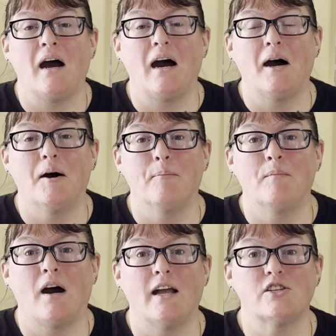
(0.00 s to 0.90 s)

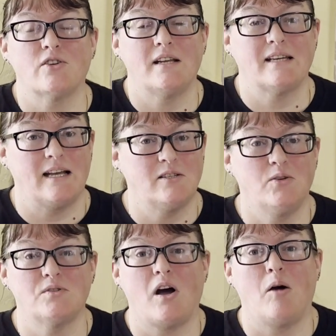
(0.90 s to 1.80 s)
I tried
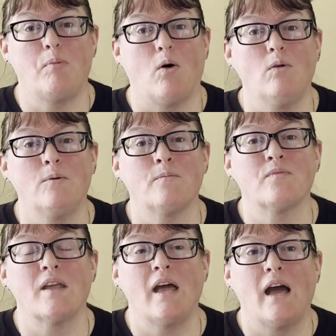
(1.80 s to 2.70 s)
Cateau's Arpent,
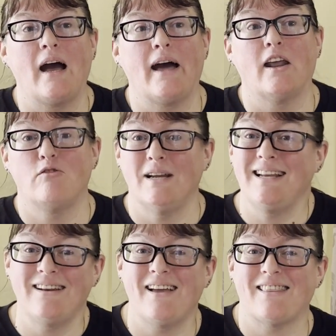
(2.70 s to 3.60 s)
and I
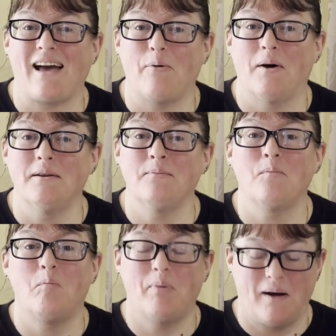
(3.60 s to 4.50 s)
really liked that one,
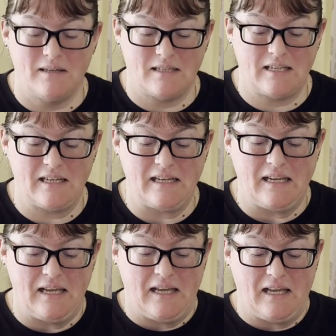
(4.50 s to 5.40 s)
but
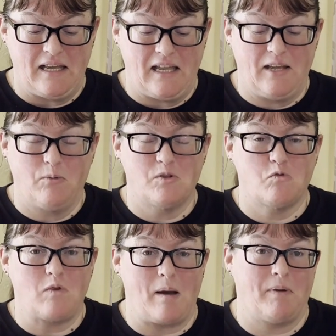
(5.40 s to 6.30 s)
it was
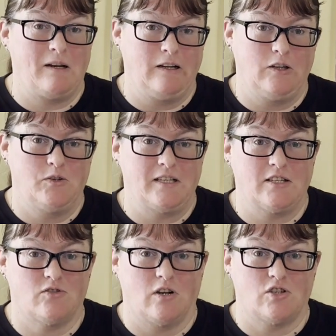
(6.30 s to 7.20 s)
rapidly losing
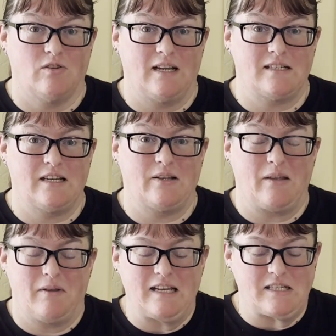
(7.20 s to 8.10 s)
structural
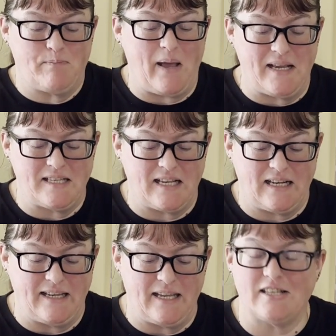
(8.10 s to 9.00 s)
it
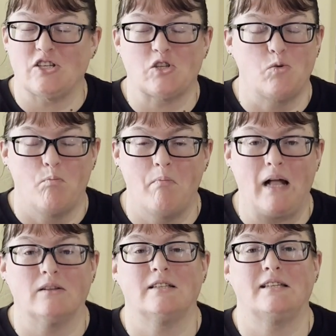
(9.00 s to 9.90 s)
basically just
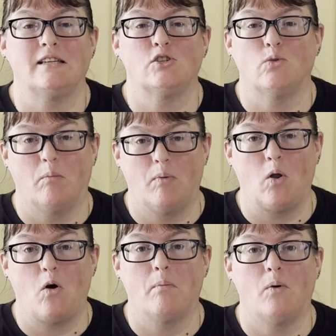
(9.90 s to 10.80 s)
melted into a
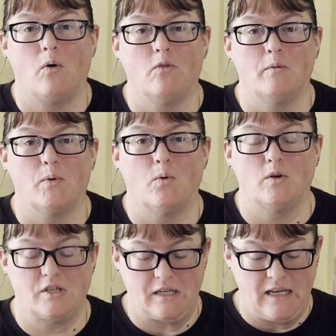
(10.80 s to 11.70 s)
blob on the
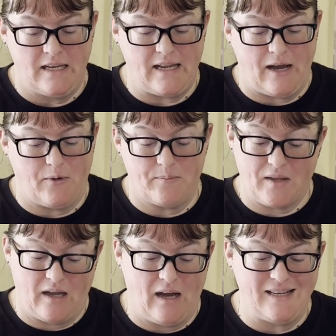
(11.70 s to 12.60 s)
board. Now,
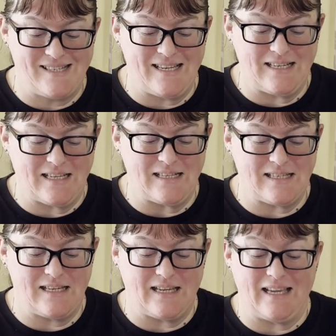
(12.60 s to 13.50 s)
I did
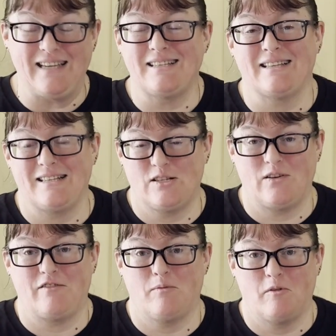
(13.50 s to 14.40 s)
consider eating this
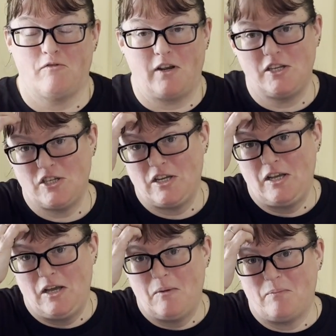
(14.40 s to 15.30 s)
straight from the fridge
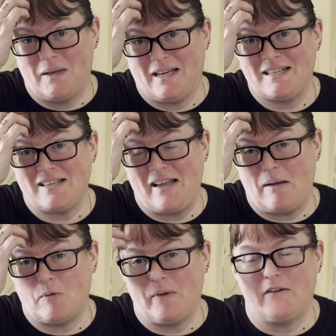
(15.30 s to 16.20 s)
because I
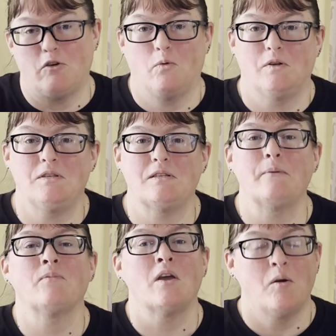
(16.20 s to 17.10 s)
am a bit of a wuss,
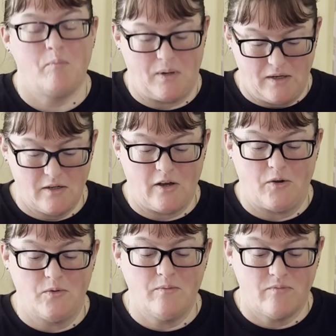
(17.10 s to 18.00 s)
but
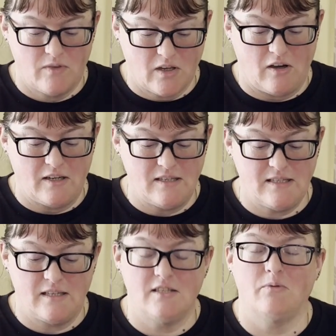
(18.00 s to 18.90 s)
no, the
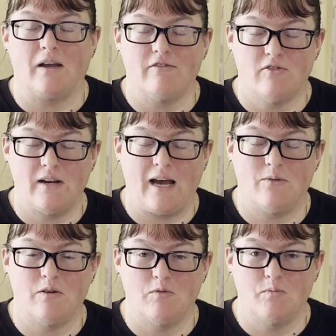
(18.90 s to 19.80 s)
guidance is you wait for an
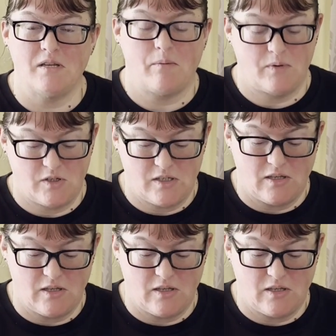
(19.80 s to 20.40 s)
hour at room temperature.